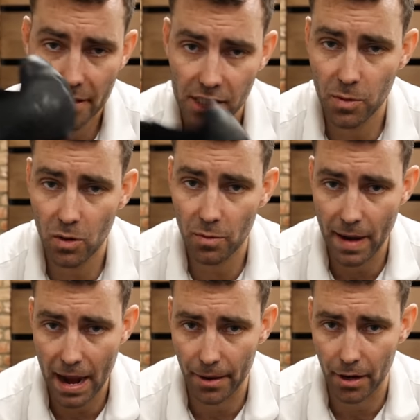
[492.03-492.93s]
This is where all the
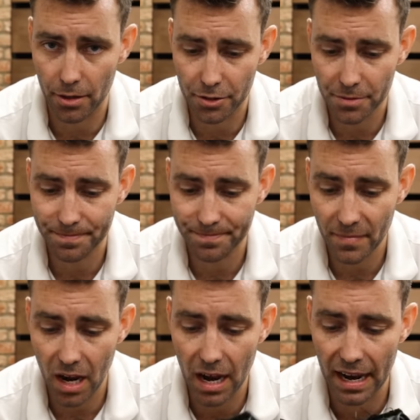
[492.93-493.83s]
power goes.
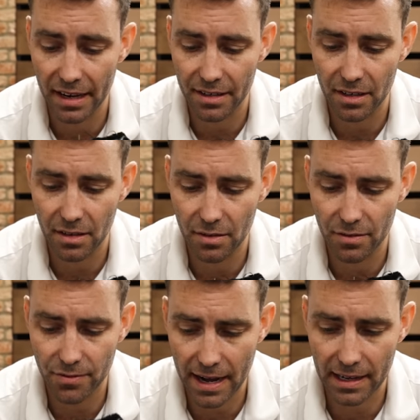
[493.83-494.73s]
And
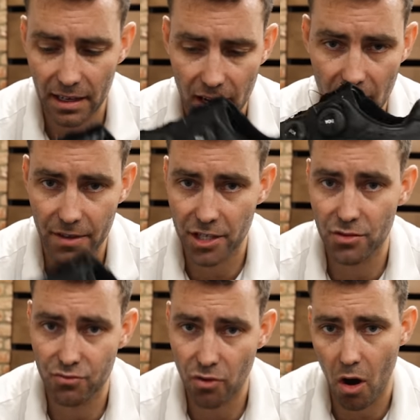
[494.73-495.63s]
frankly, if this
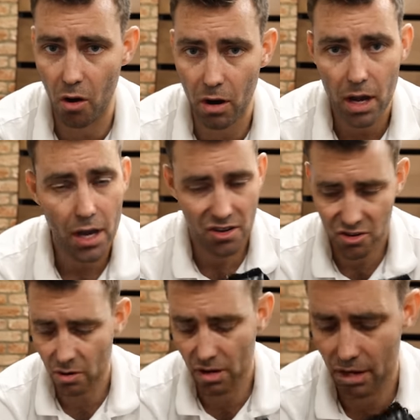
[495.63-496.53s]
is wrong,
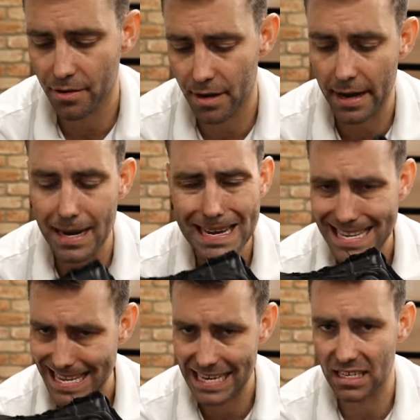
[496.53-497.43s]
you're gonna create a
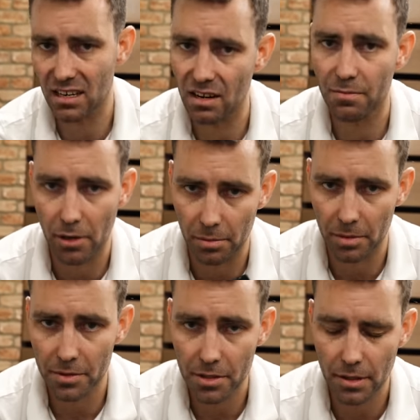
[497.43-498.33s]
litany of
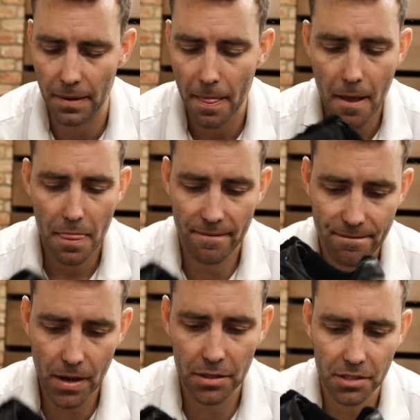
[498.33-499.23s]
problems, all right? The
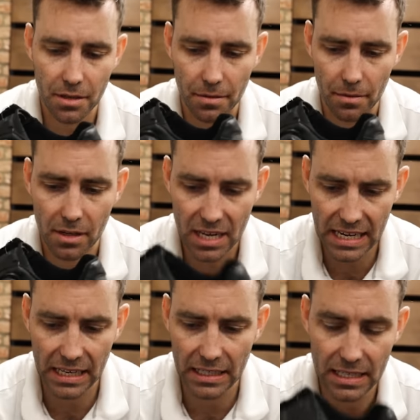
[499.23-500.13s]
first
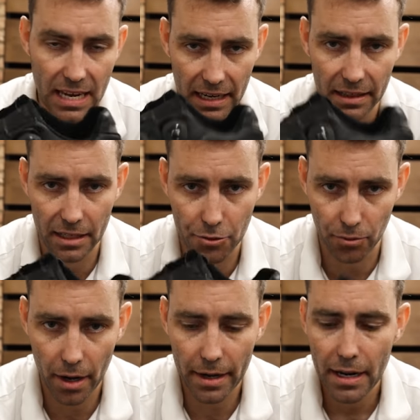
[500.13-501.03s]
key to getting this
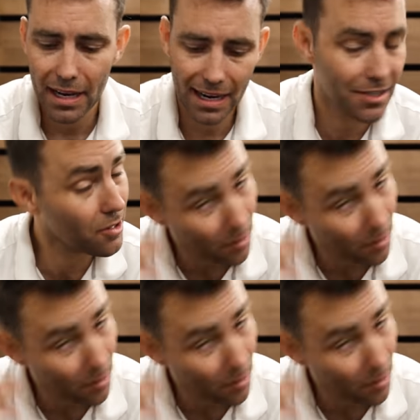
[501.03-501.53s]
right is you've